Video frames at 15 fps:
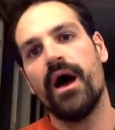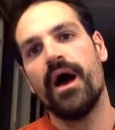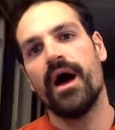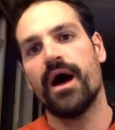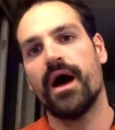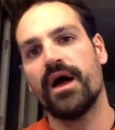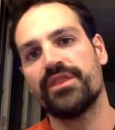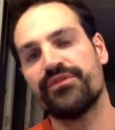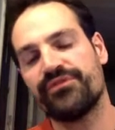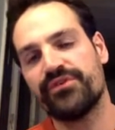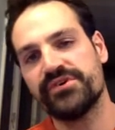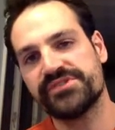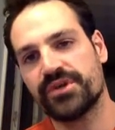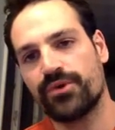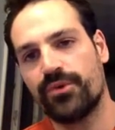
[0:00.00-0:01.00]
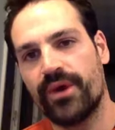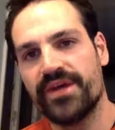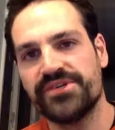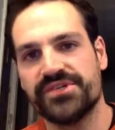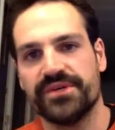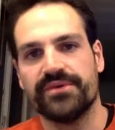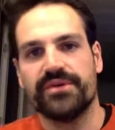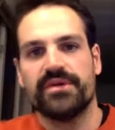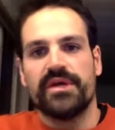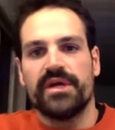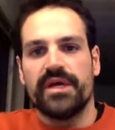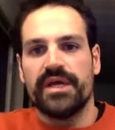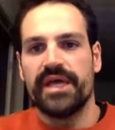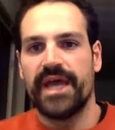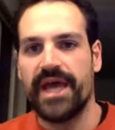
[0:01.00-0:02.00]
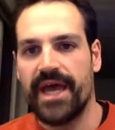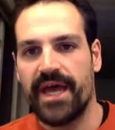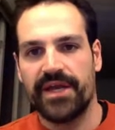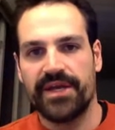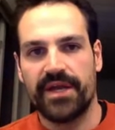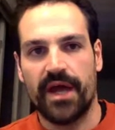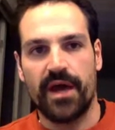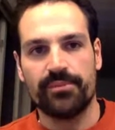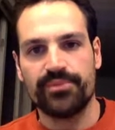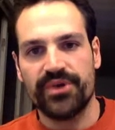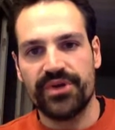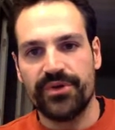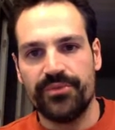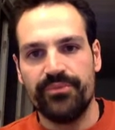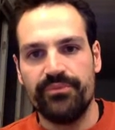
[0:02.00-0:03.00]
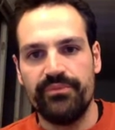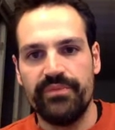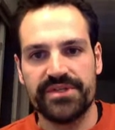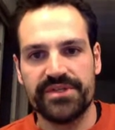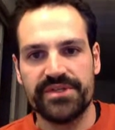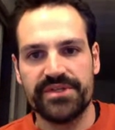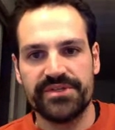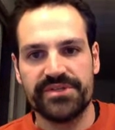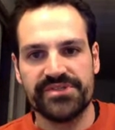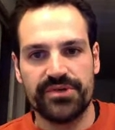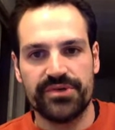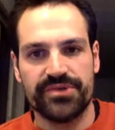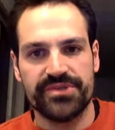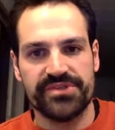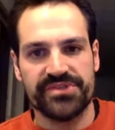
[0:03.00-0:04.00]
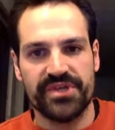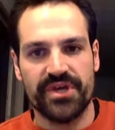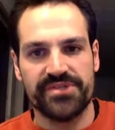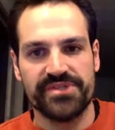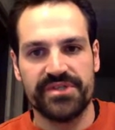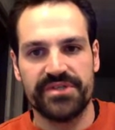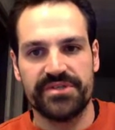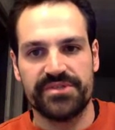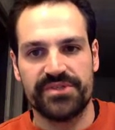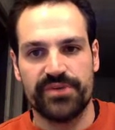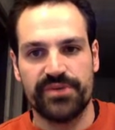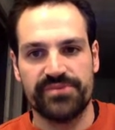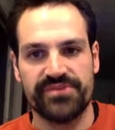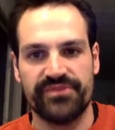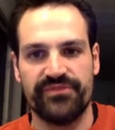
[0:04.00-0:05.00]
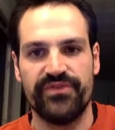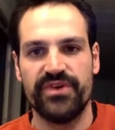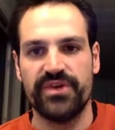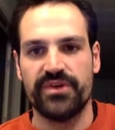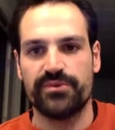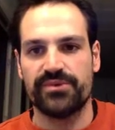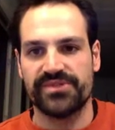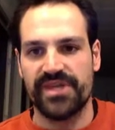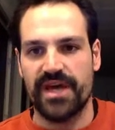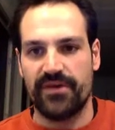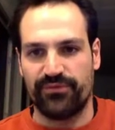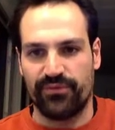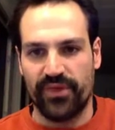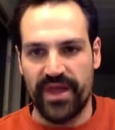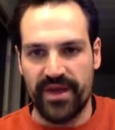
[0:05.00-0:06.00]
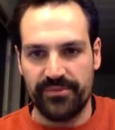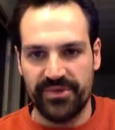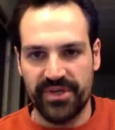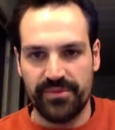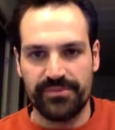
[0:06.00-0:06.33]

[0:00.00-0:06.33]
The first equation, and I'm going to immediately start discussing it in terms of v equals f lambda,